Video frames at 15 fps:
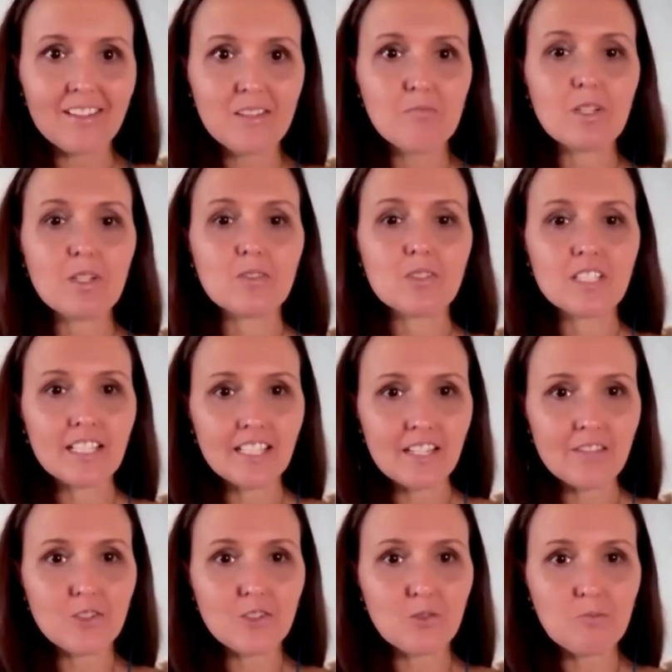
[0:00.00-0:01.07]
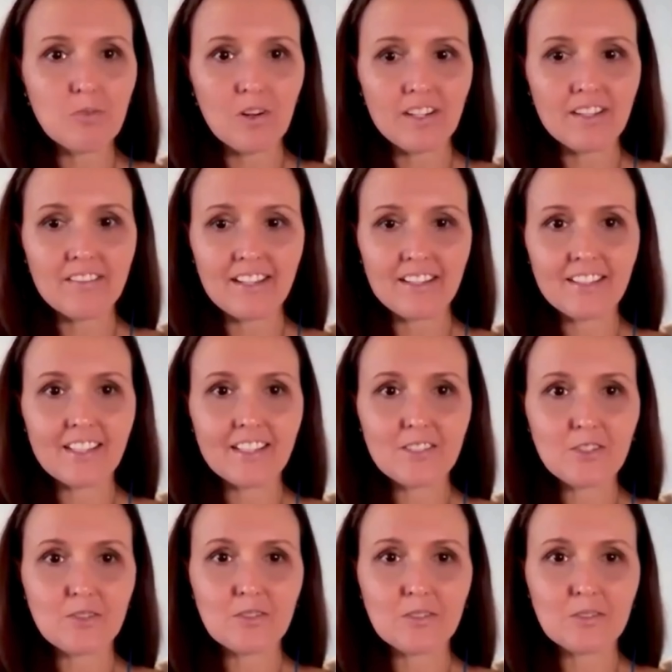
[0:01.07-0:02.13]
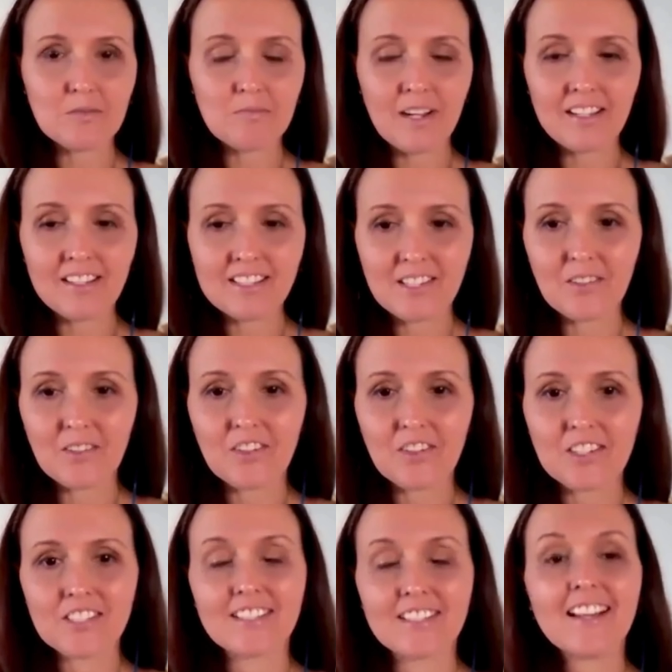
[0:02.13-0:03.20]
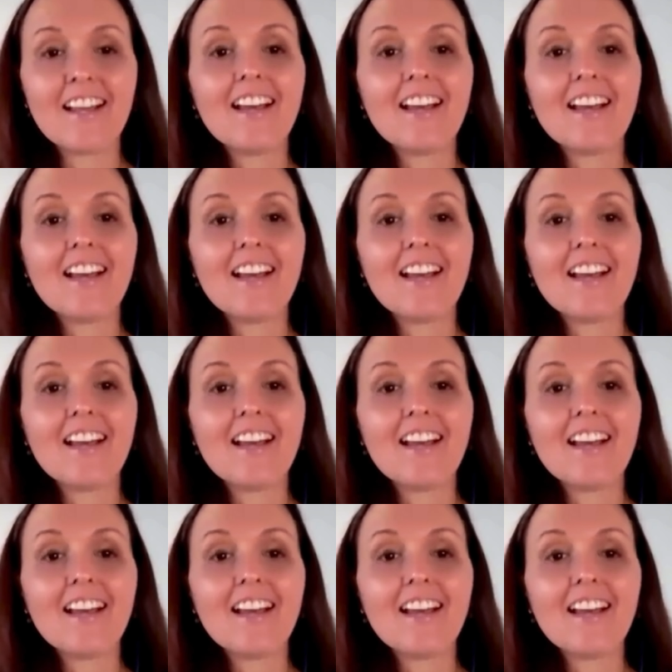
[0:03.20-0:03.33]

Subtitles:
because it gives your body that key to make its own collagen.